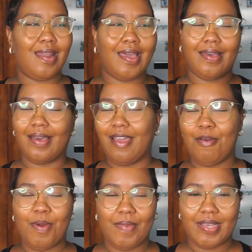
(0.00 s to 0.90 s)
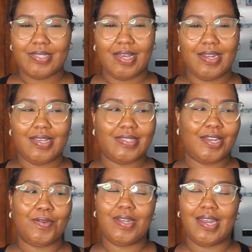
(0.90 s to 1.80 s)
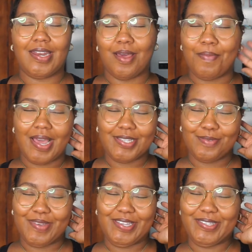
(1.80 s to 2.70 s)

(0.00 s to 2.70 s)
Like I can't remember exactly because I know that didn't apply to me,